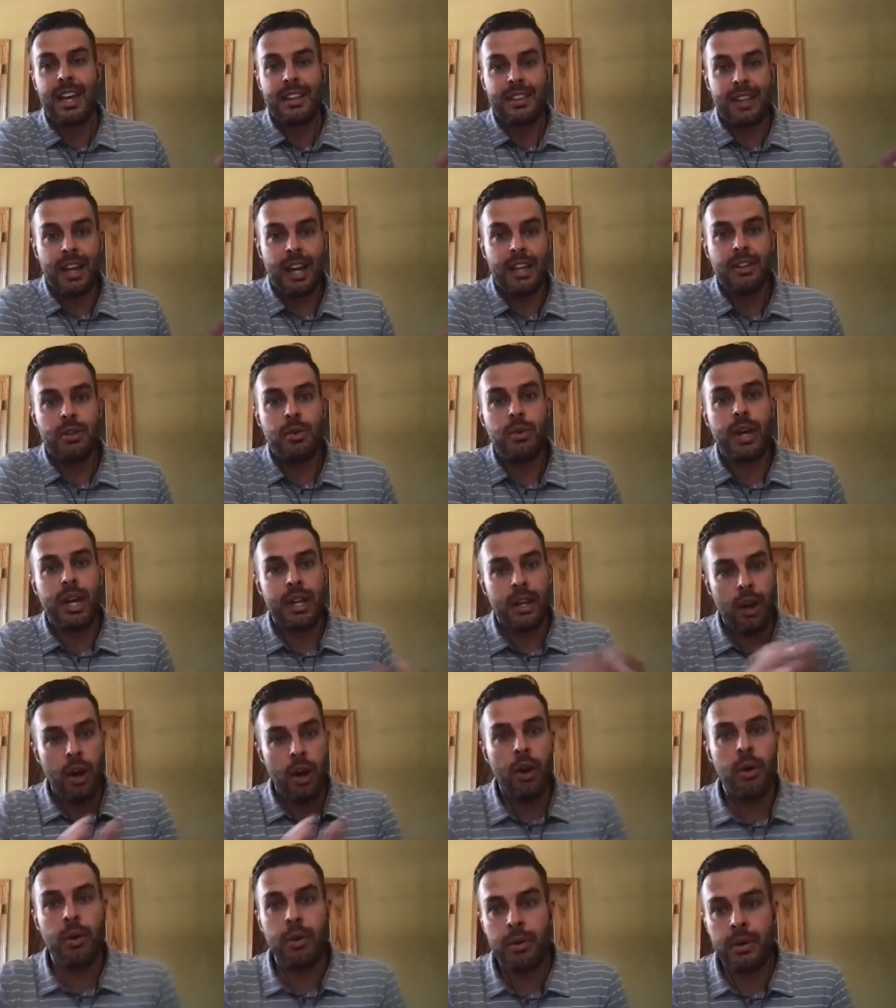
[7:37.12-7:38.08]
that you can
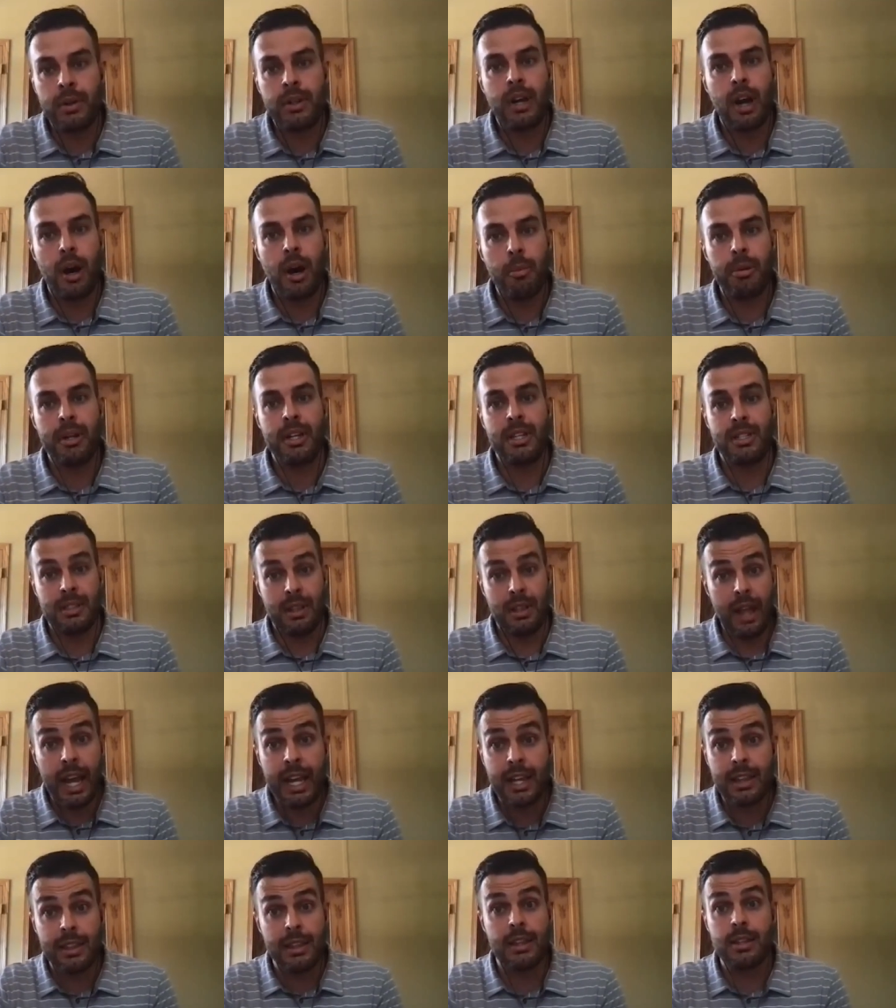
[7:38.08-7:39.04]
own companies
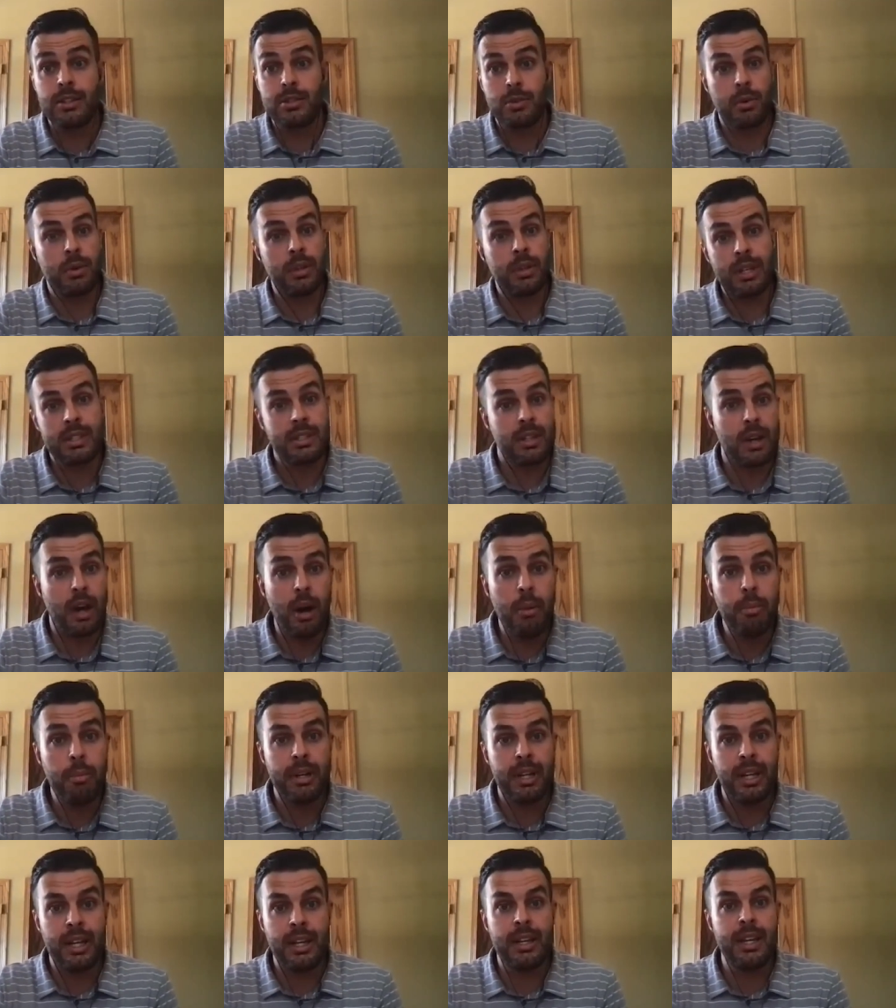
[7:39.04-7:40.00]
like this or this
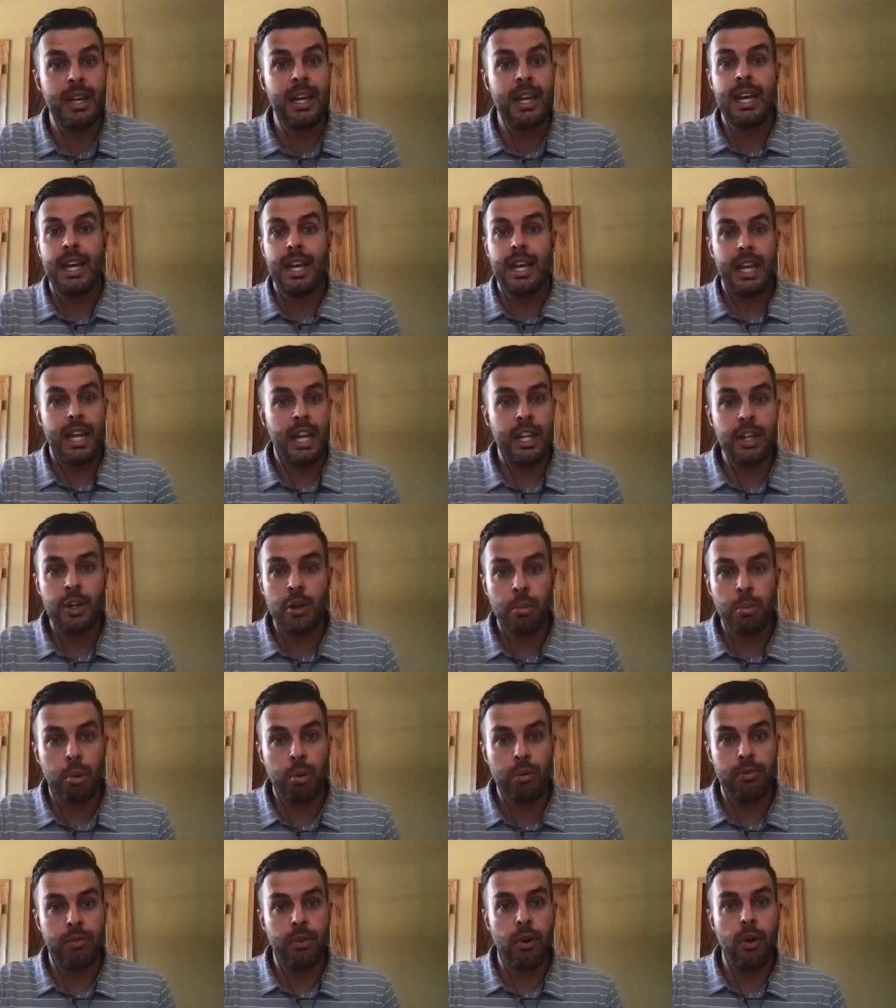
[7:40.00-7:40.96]
company in your
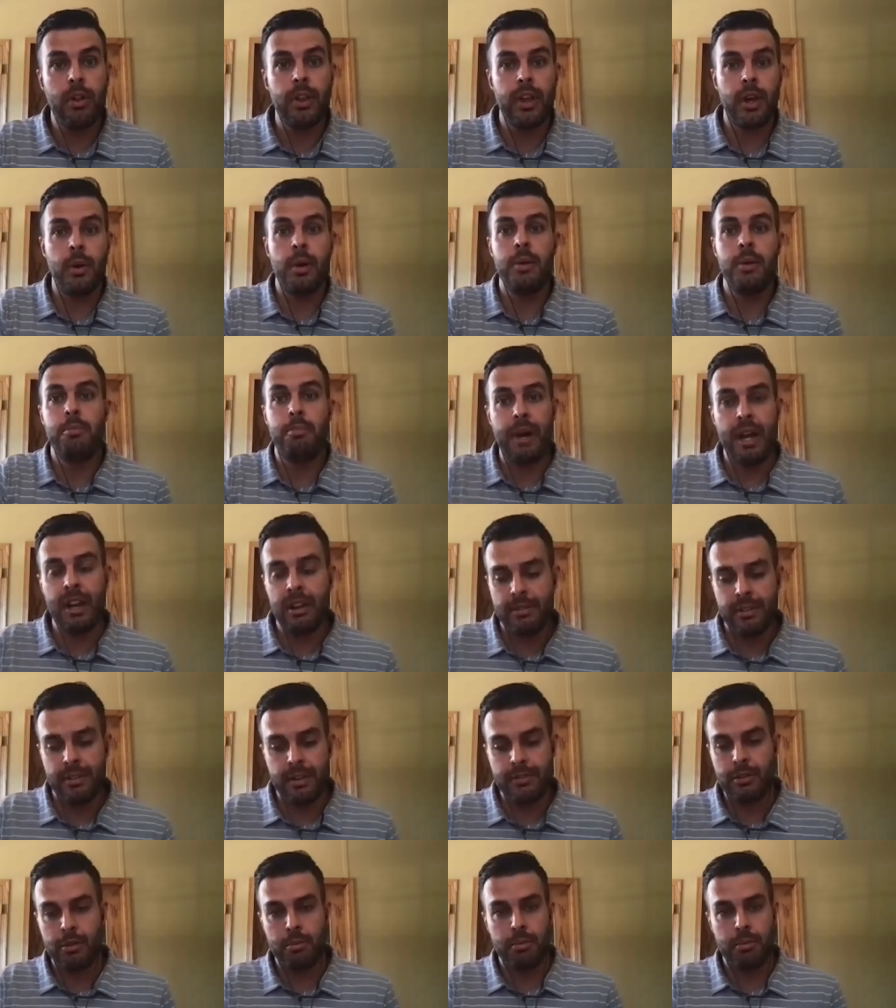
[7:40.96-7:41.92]
portfolio and
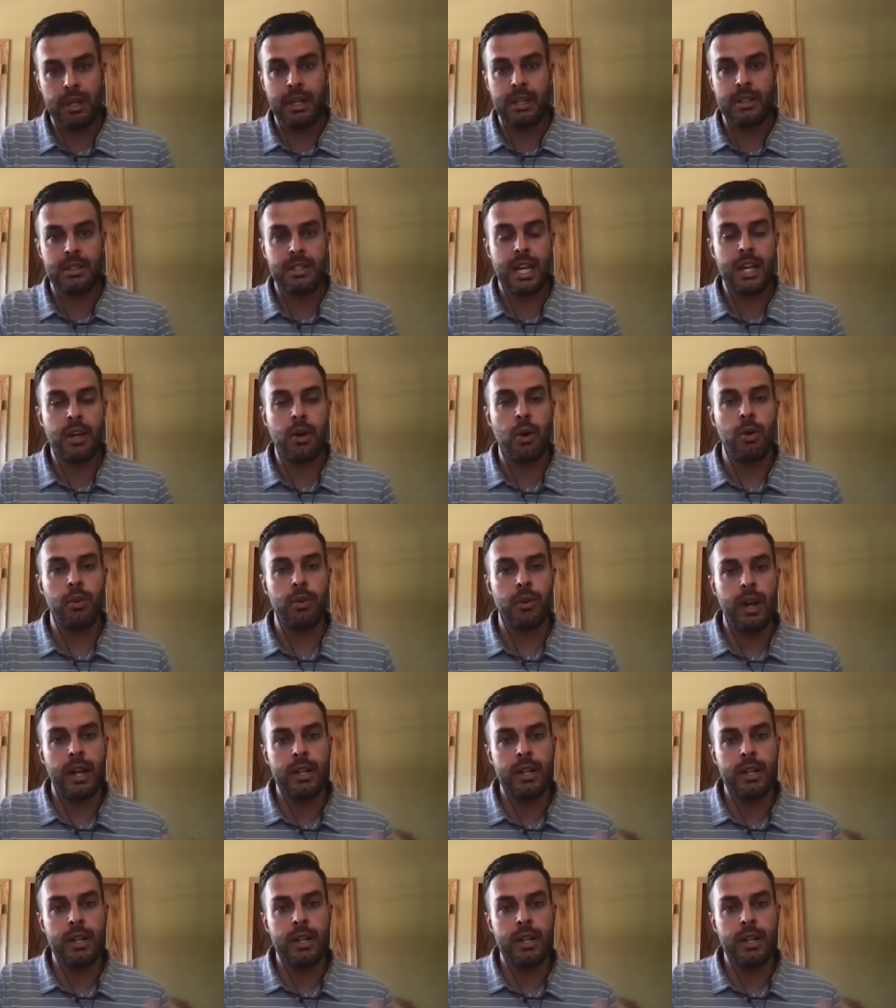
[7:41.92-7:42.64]
benefit from being a stakeholder?